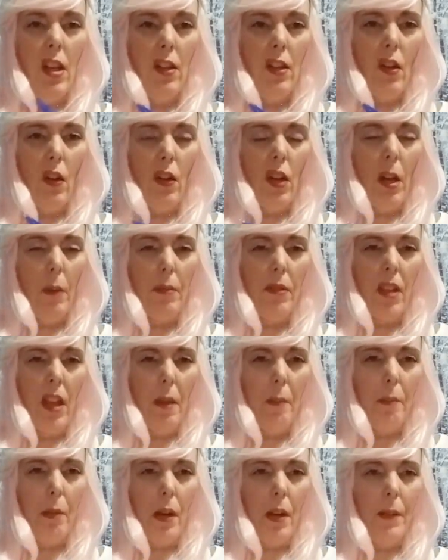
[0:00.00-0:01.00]
don't get
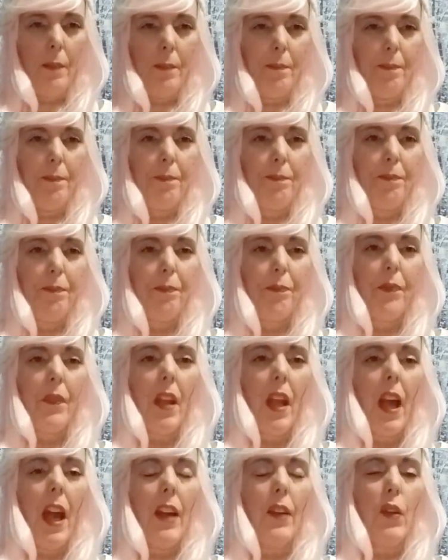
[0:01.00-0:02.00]
upset. But
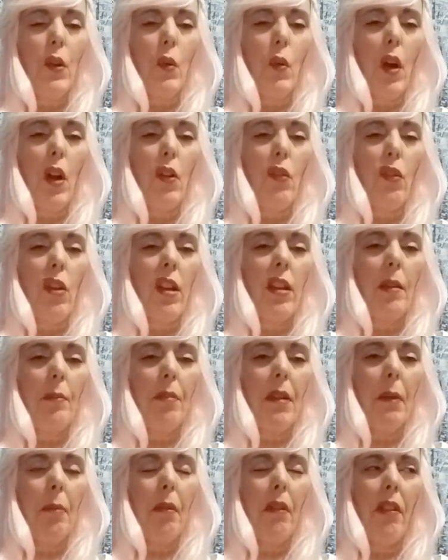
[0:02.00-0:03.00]
I do want to read the
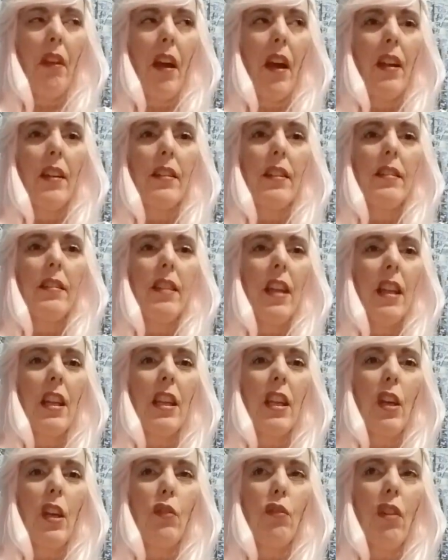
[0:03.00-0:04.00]
people that
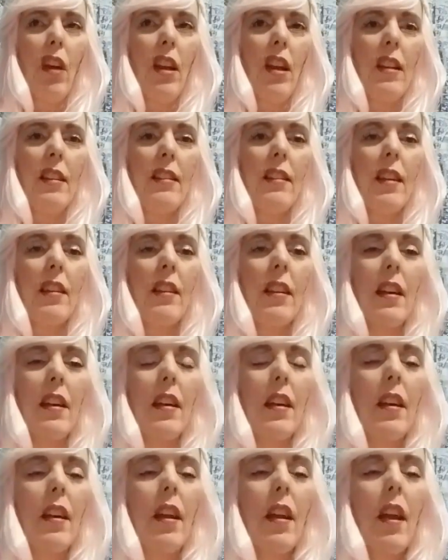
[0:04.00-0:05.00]
didn't get read on
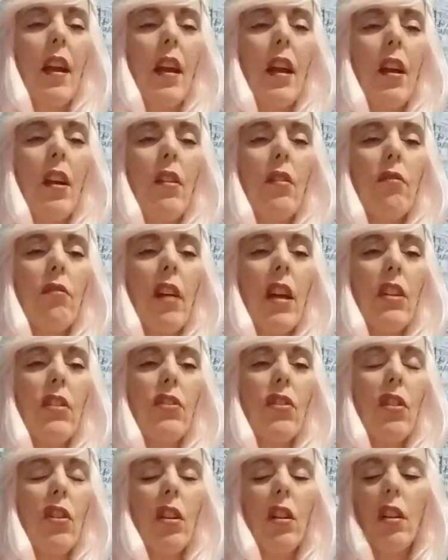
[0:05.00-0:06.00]
Sunday.
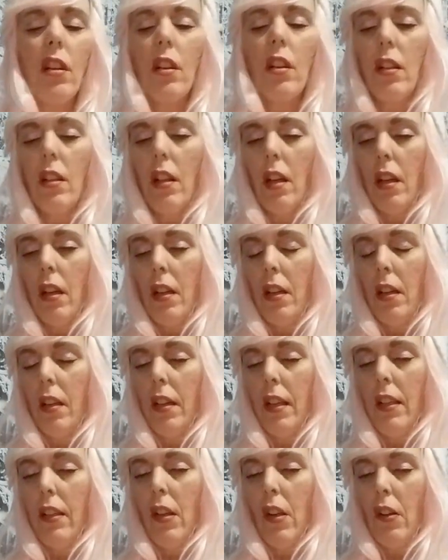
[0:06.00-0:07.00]
Rachel,
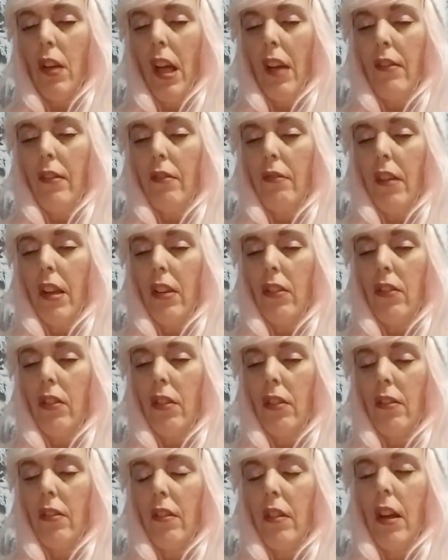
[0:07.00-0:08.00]
I don't have a
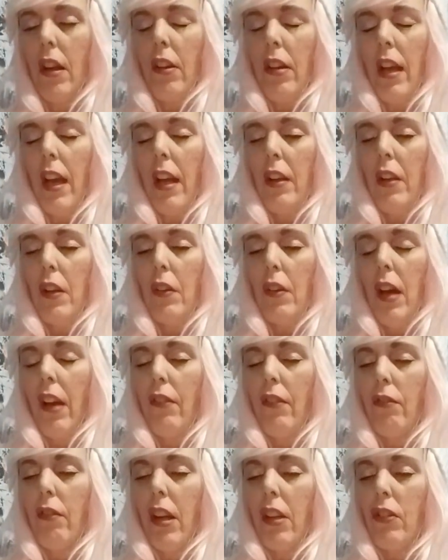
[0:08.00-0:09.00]
Rachel. Oh yeah, I do. I
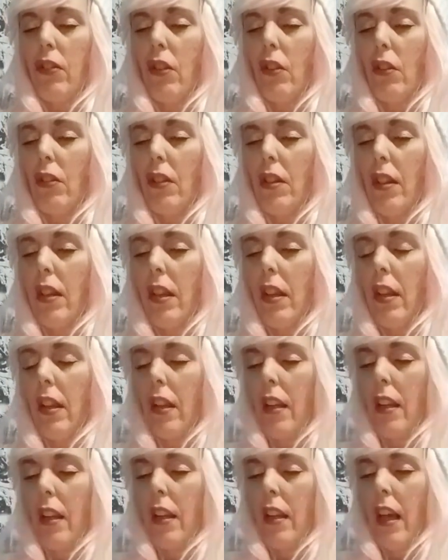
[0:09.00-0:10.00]
have Rachel
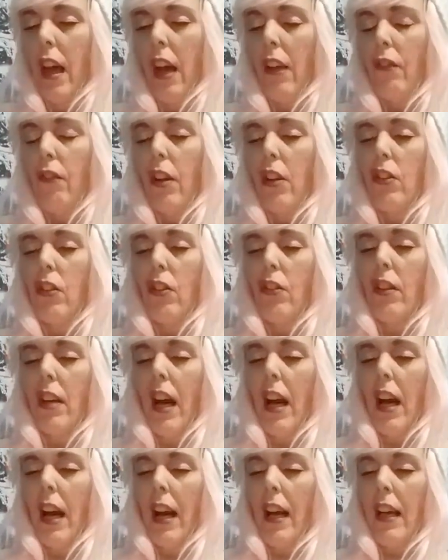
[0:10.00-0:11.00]

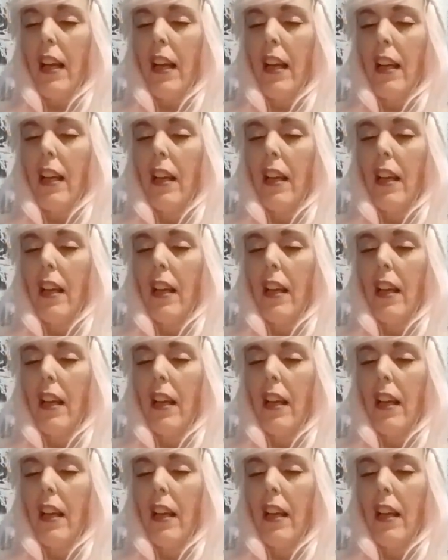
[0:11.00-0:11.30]
Guy.